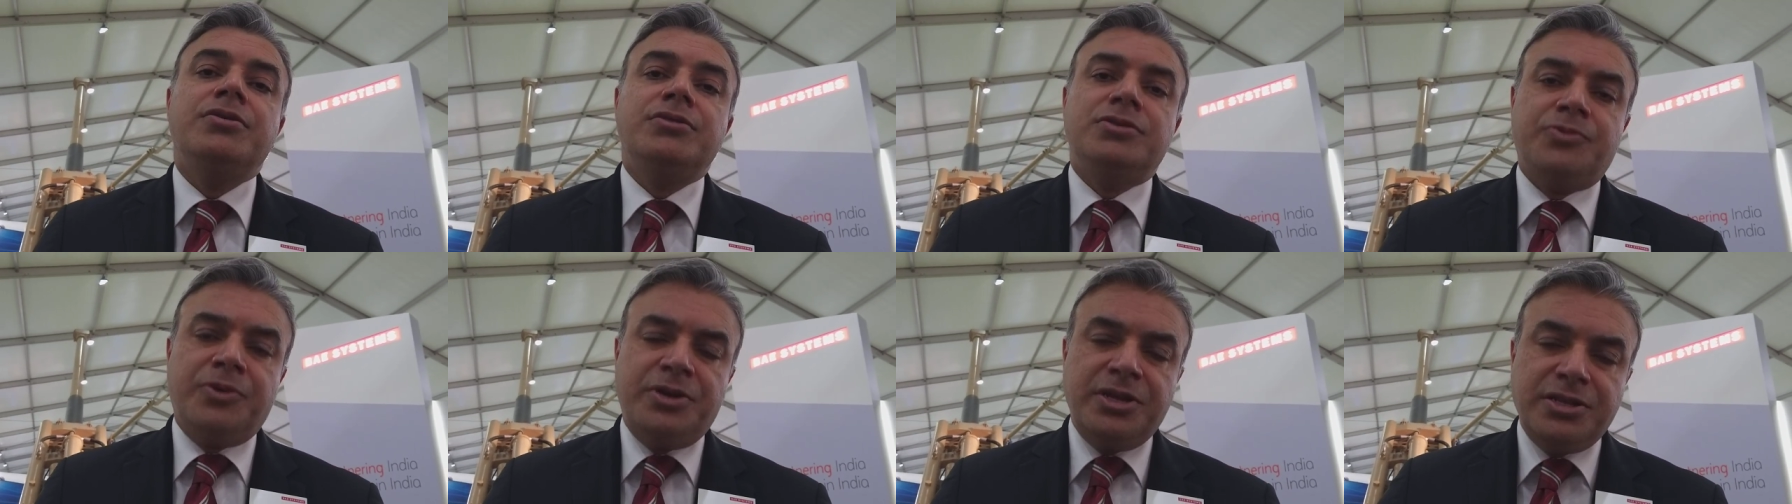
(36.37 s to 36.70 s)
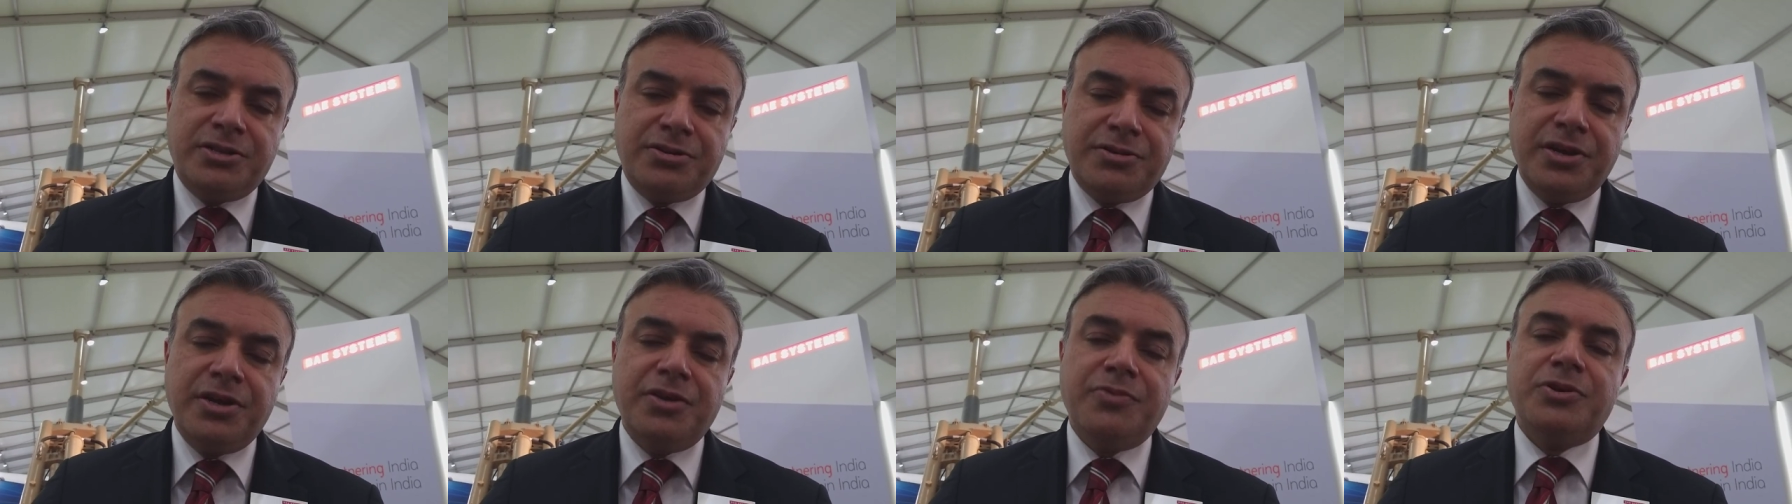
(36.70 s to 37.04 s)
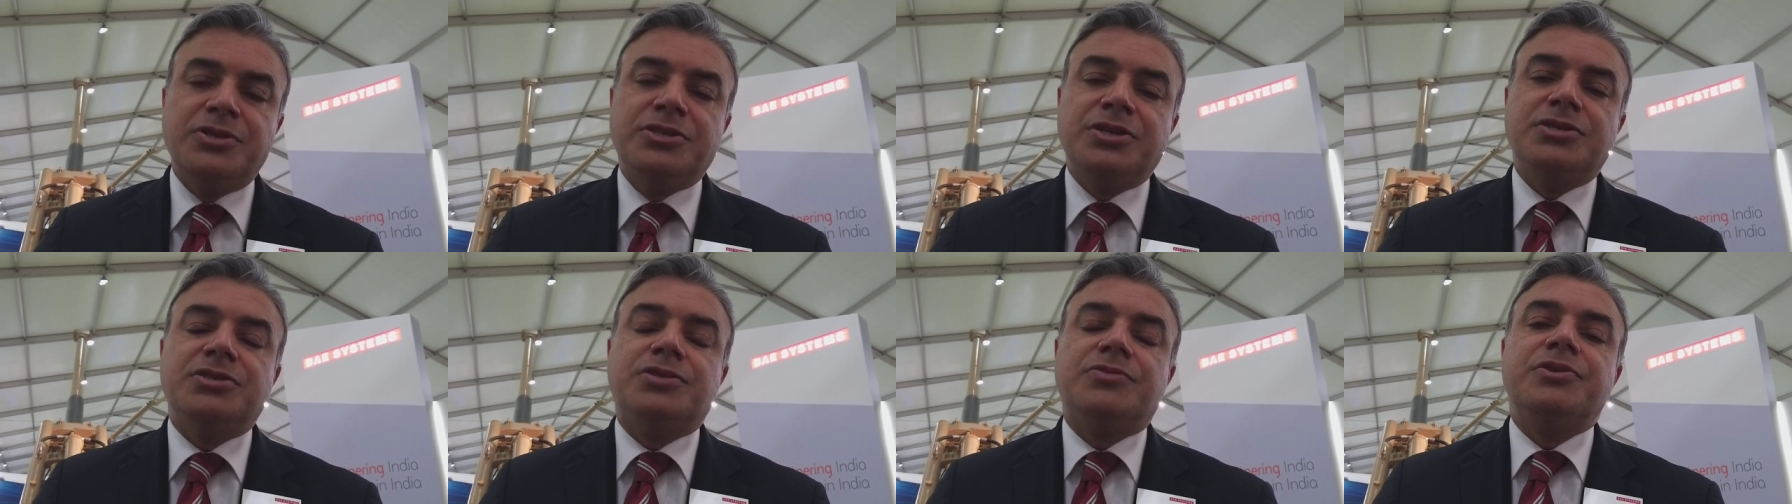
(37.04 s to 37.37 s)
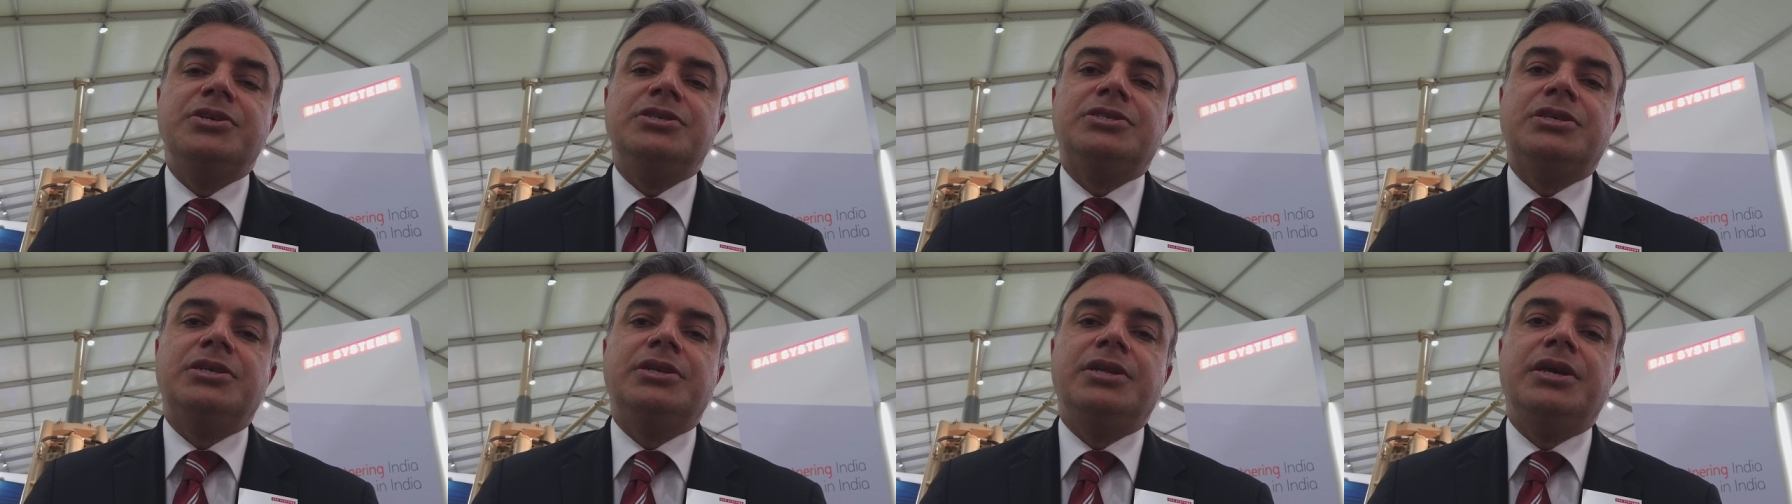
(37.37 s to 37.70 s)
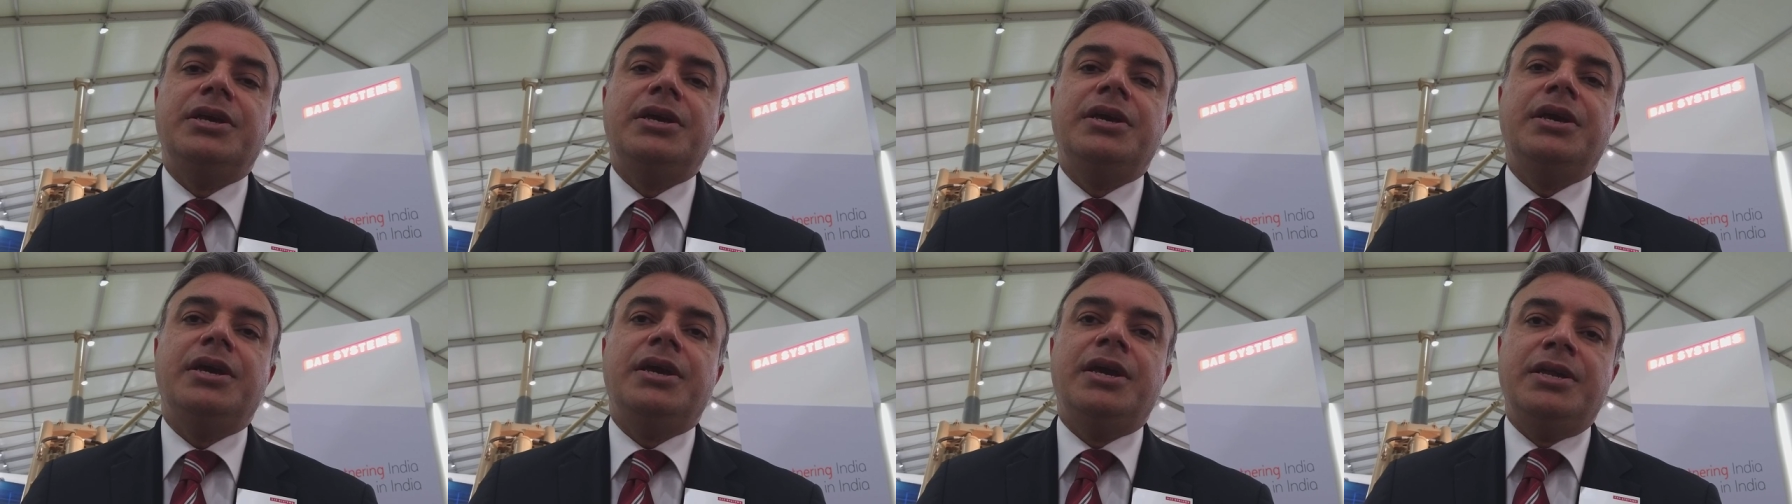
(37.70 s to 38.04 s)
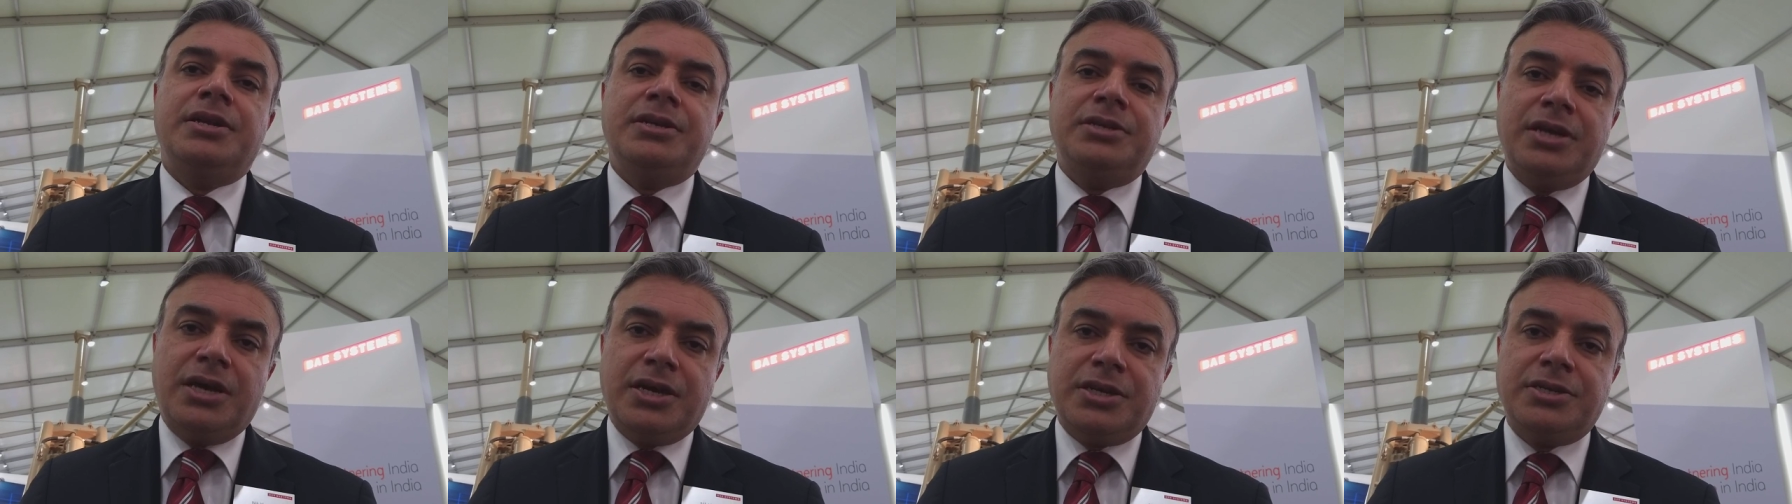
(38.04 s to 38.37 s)
23 were just recently
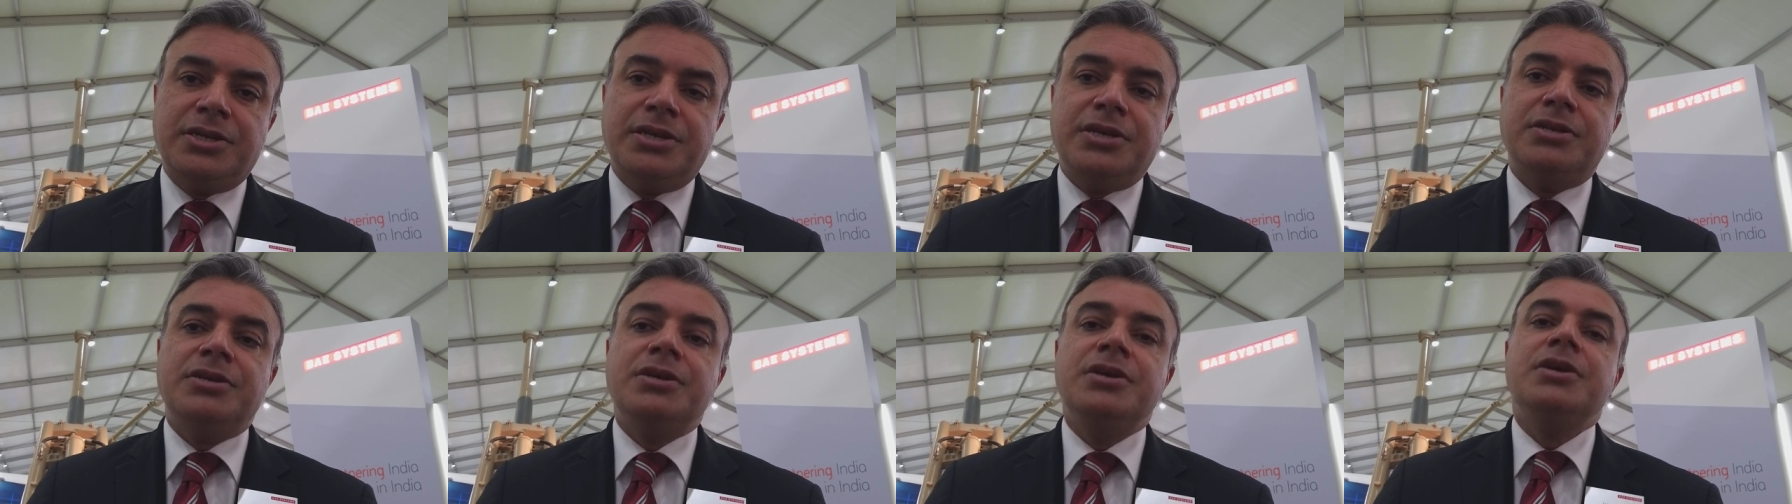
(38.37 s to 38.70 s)
inducted.